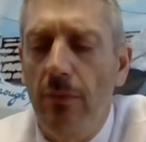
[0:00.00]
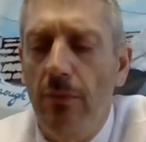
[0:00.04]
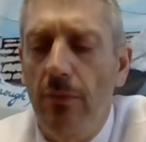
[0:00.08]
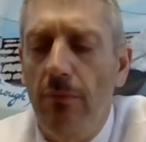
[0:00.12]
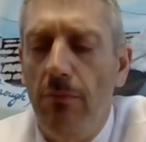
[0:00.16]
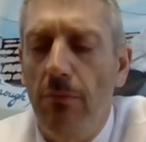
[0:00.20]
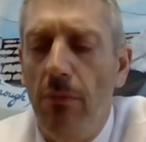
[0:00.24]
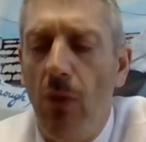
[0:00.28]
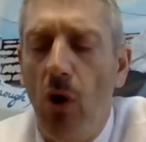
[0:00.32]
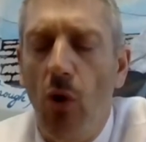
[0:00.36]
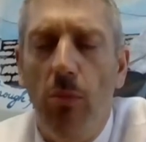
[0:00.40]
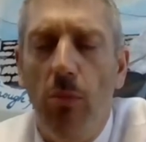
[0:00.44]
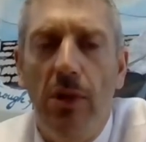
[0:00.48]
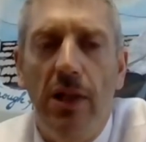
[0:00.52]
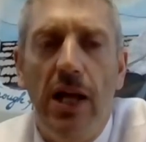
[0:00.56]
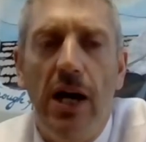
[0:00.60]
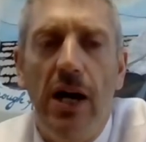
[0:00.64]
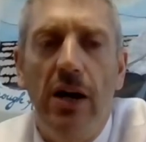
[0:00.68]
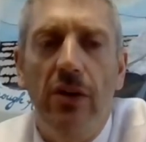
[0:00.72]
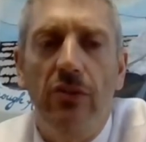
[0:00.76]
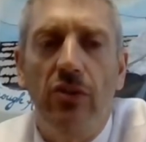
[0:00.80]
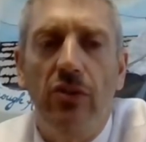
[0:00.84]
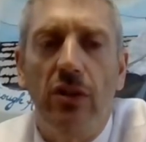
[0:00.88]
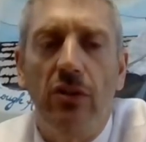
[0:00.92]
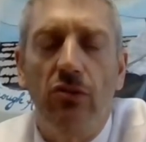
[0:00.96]

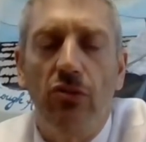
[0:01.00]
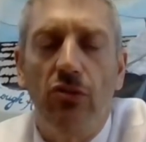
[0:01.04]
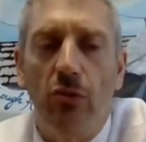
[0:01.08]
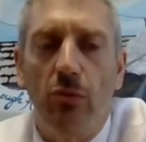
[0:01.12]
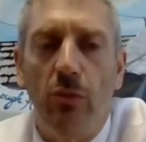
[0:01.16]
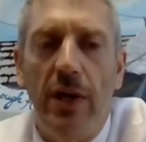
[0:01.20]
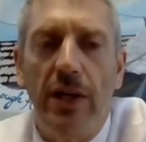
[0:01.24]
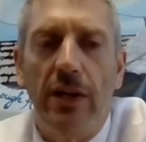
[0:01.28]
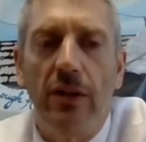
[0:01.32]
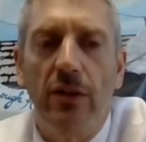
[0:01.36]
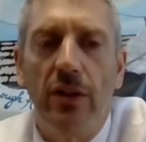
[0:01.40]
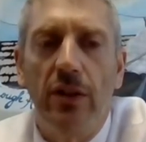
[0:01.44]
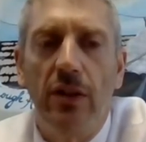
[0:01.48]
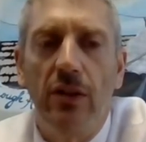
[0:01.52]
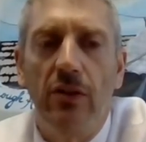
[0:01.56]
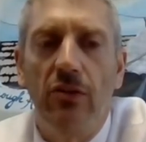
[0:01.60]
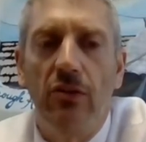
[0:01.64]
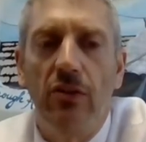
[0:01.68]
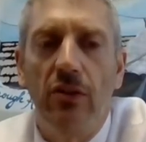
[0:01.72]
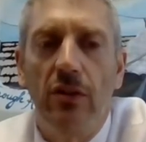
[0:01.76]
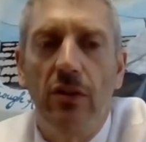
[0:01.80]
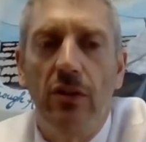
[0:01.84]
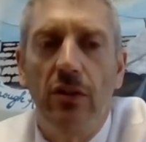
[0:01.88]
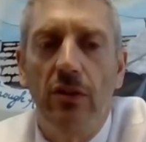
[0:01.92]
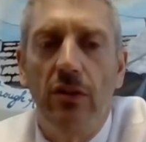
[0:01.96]
mobilizing directly
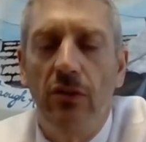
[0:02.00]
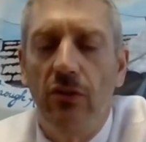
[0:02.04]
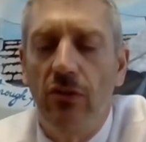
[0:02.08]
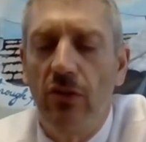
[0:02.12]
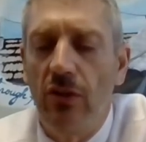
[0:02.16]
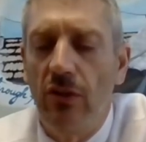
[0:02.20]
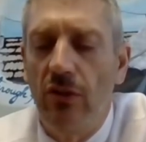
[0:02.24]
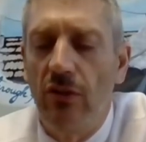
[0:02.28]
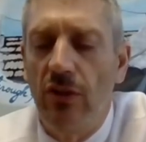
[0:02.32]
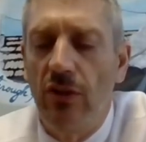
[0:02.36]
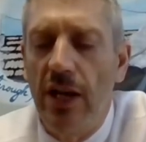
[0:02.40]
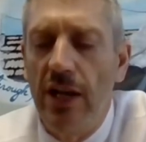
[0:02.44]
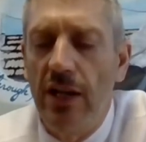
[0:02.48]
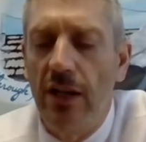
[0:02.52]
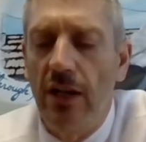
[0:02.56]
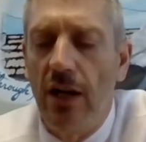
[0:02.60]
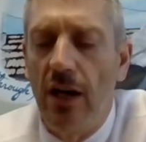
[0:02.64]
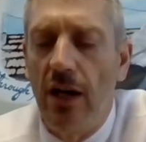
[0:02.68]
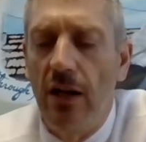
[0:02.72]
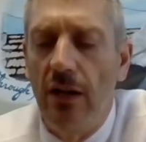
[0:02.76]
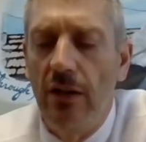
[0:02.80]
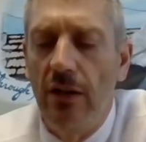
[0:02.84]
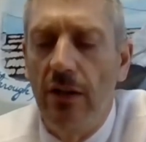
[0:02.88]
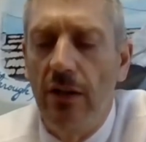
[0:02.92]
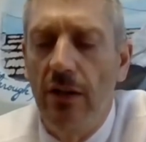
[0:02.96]
to take
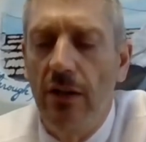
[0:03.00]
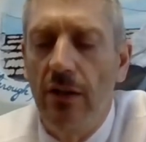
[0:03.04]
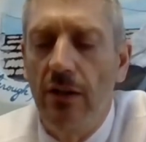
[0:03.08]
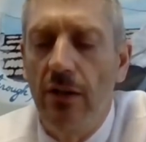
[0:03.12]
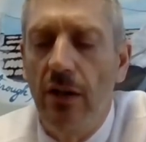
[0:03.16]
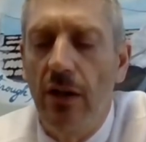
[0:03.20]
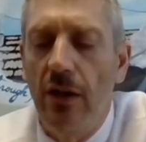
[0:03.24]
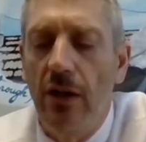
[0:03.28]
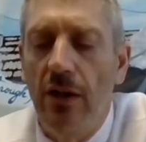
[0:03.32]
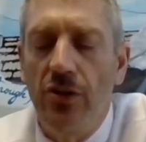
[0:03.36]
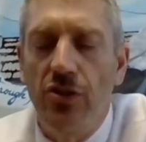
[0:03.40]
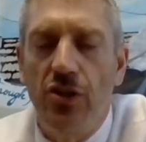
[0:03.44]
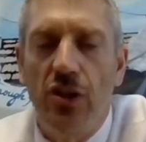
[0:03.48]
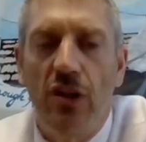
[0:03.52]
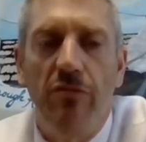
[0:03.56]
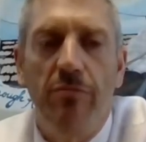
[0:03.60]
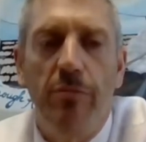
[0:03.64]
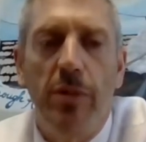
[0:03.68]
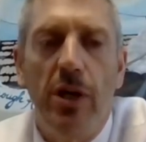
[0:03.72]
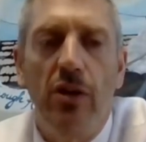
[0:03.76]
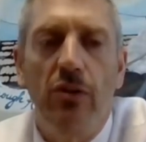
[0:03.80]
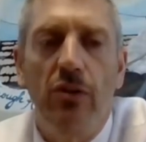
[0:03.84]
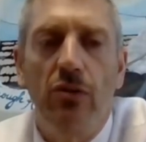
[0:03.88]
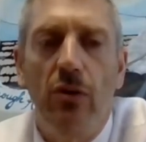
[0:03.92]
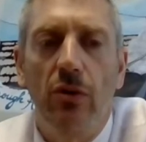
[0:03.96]
on Jeff
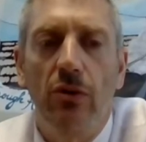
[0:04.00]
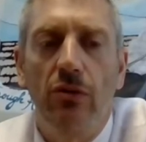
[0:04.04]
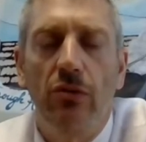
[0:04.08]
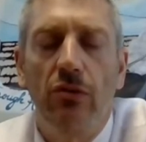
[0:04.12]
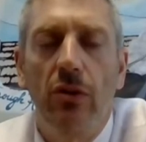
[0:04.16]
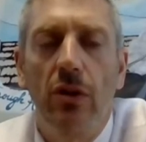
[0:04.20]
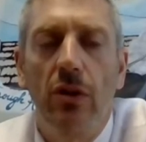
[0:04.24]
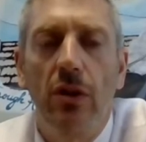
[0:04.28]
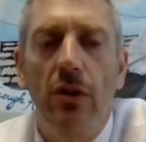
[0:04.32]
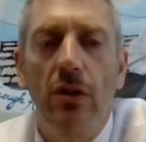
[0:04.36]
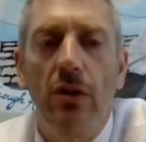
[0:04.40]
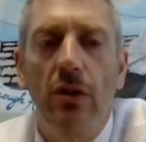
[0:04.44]
Bezos.